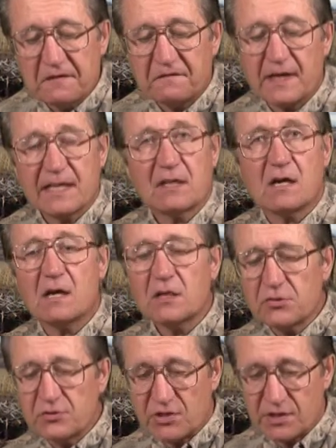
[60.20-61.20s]
fine
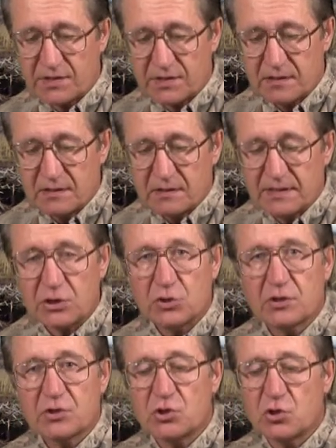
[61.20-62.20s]
cartridges that you
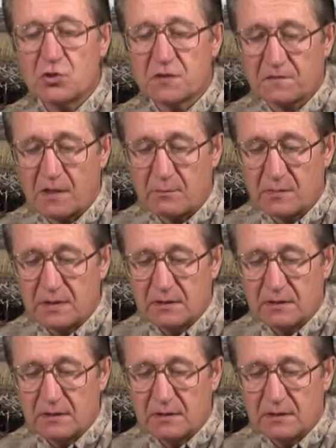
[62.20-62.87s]
can choose from.